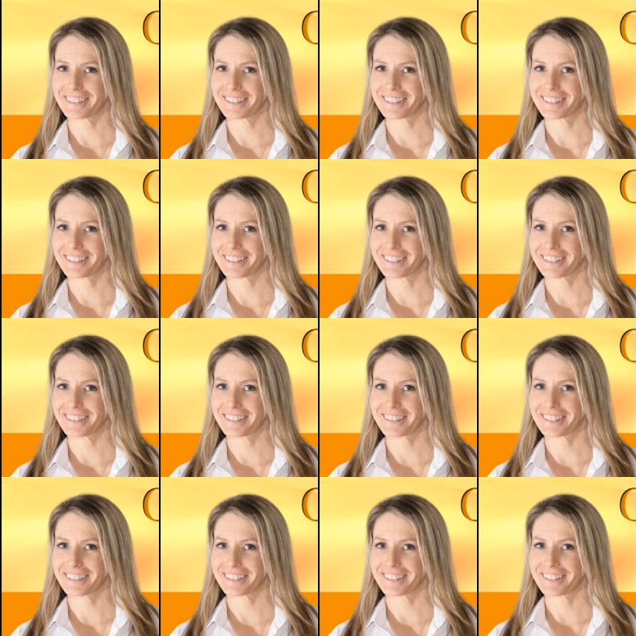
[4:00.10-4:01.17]

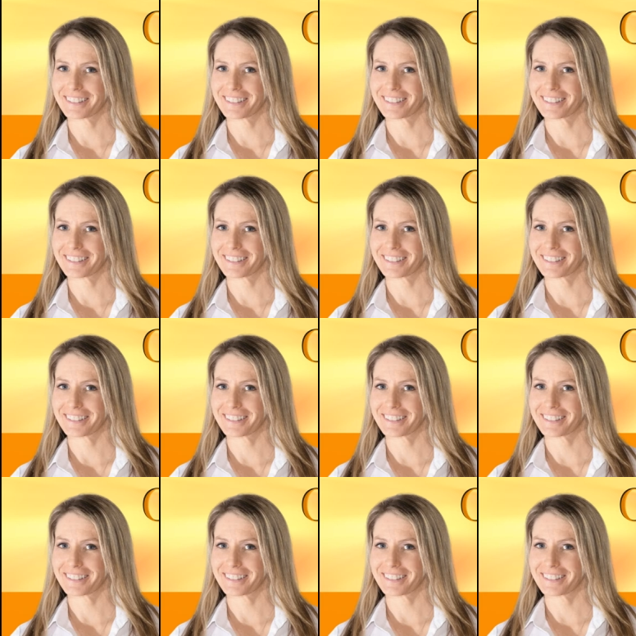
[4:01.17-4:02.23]

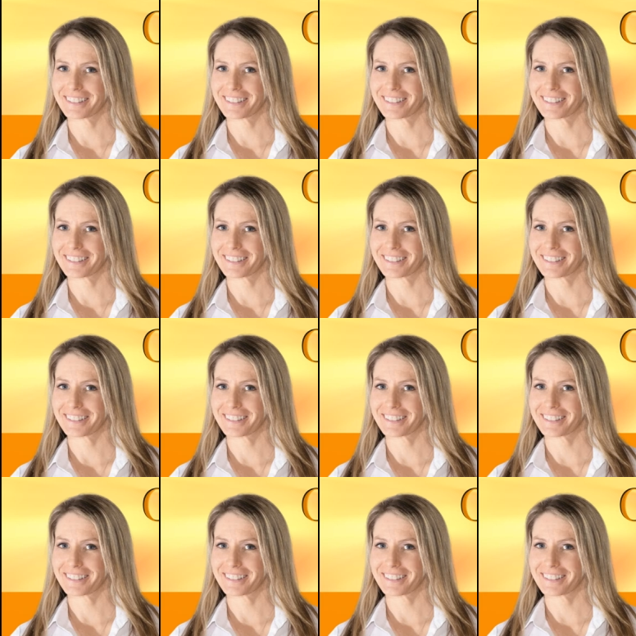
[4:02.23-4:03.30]

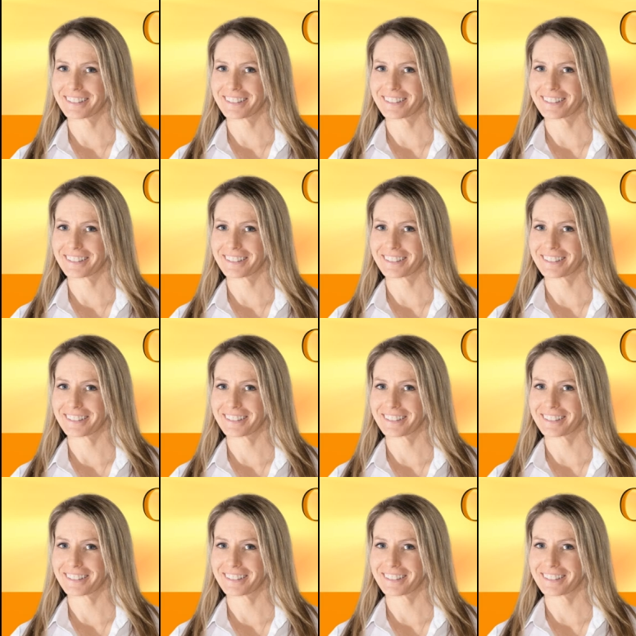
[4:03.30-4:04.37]

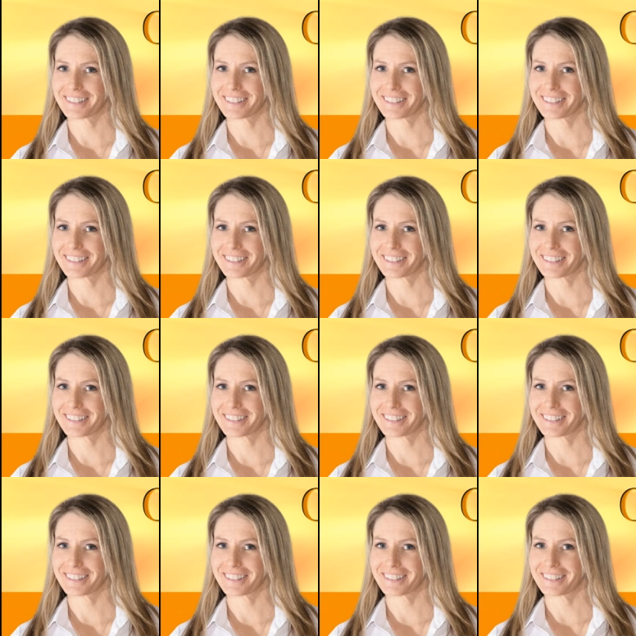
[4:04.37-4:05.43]

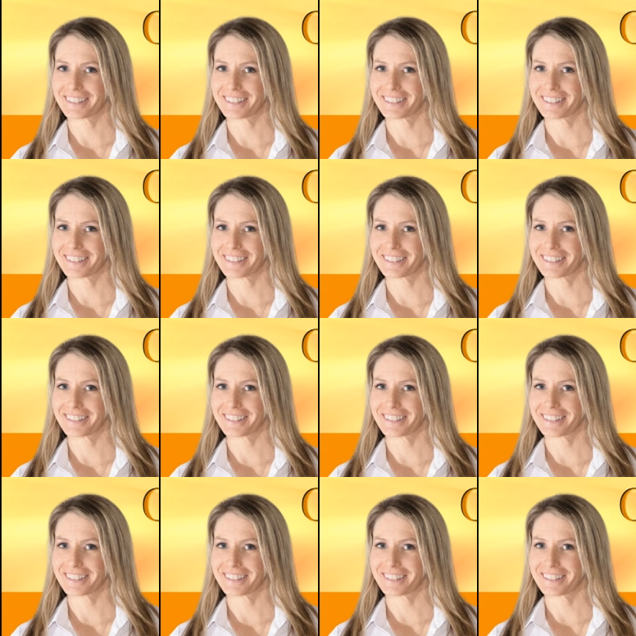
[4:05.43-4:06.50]

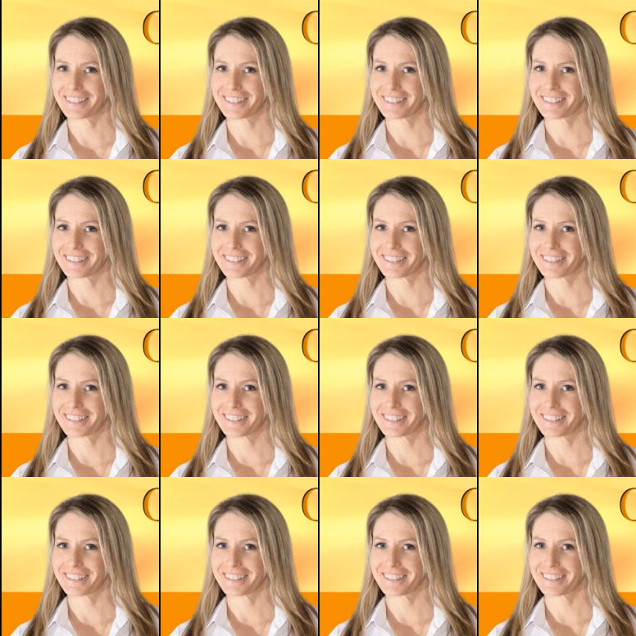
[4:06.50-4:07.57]
The face doesn't move, so there is nothing to read.